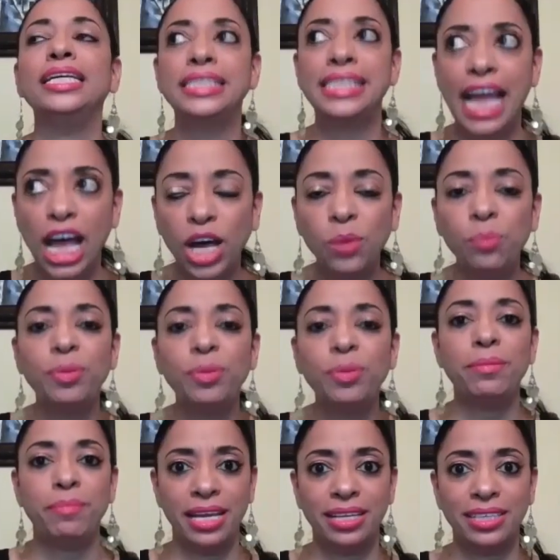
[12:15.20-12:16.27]
is
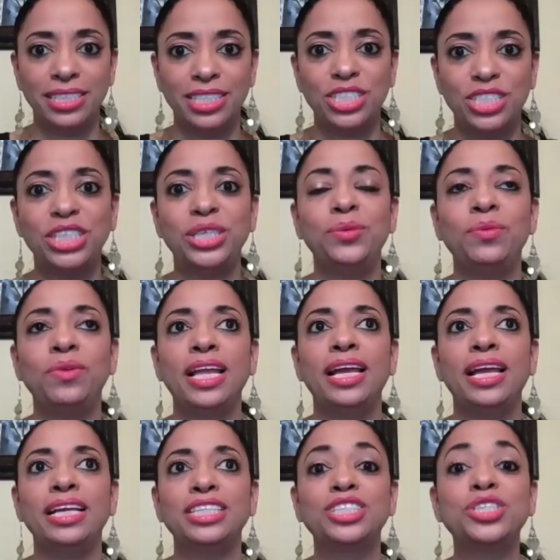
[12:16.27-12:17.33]
helping me to
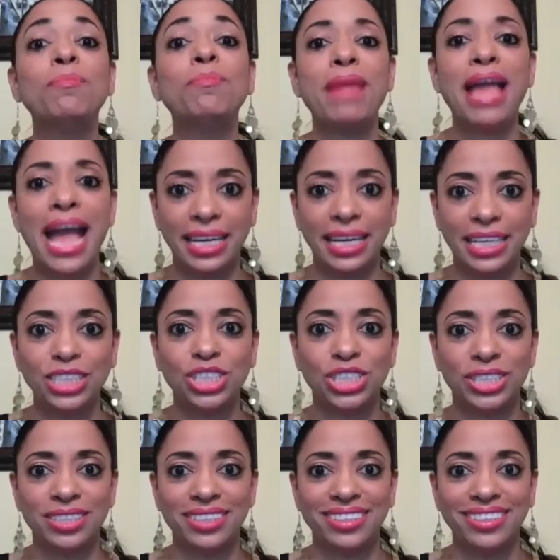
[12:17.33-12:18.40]

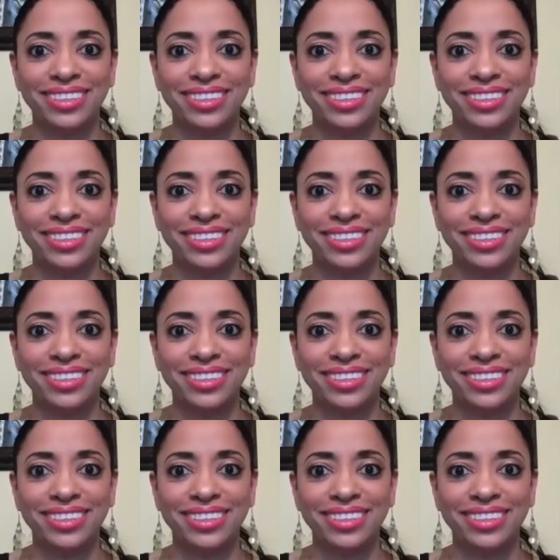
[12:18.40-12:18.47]
manage.